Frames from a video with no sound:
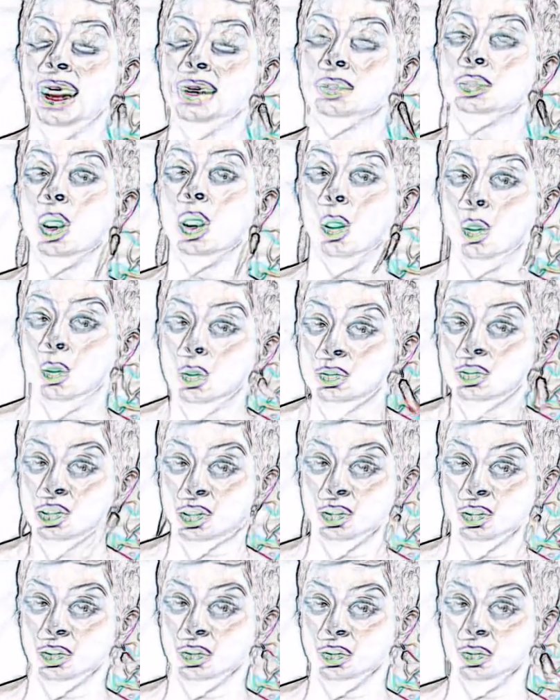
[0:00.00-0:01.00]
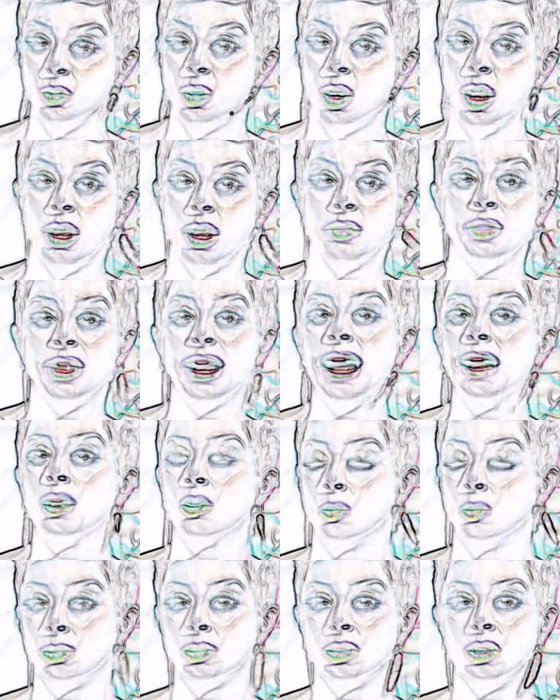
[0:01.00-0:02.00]
I told you that I
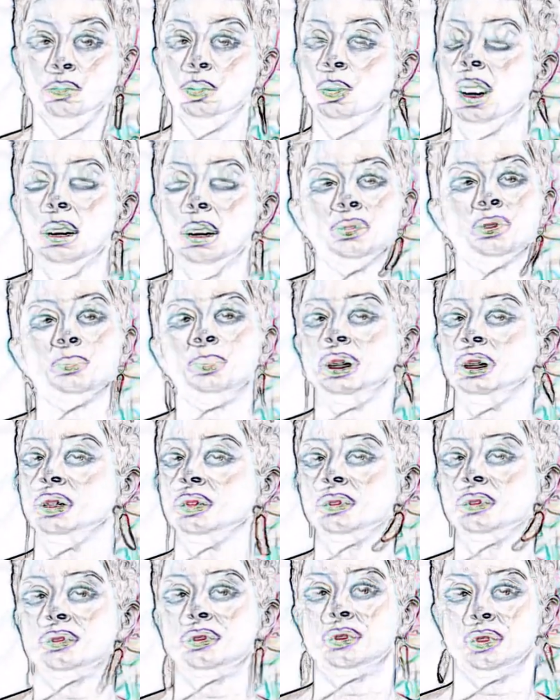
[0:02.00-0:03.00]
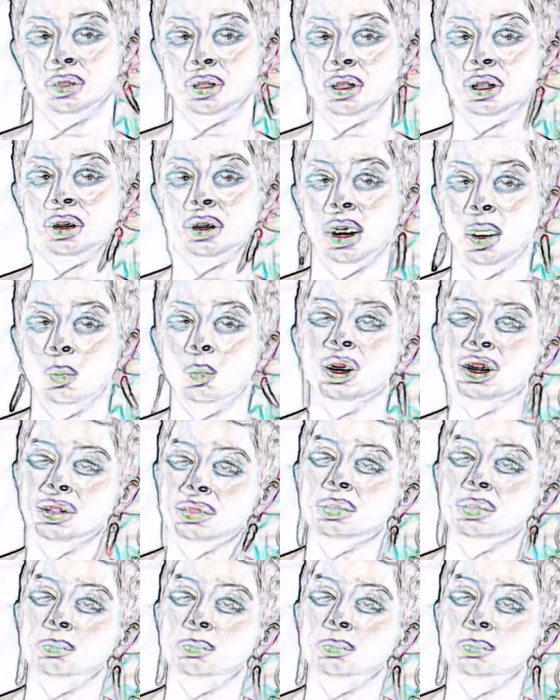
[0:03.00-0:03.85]
don't believe you, I was being sincere. I wanted